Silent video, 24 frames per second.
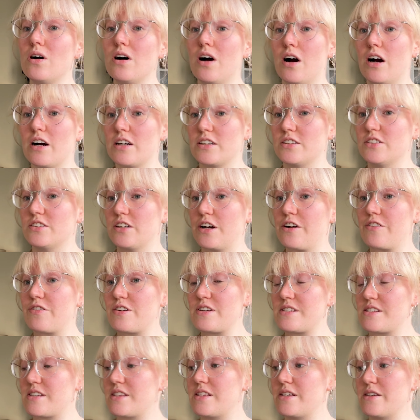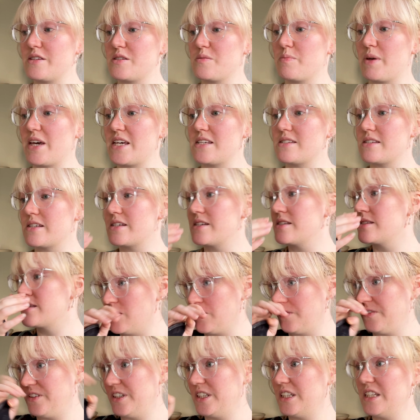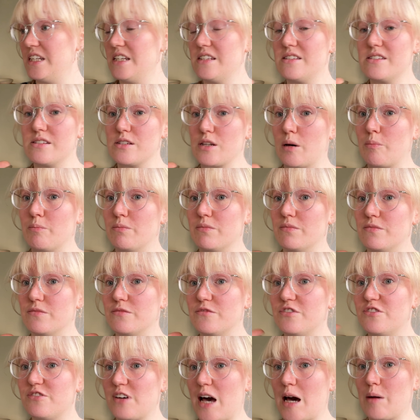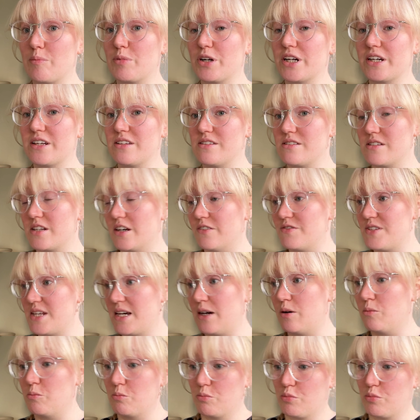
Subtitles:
of hard surface in these spaces. So really need some fabric and stuff to help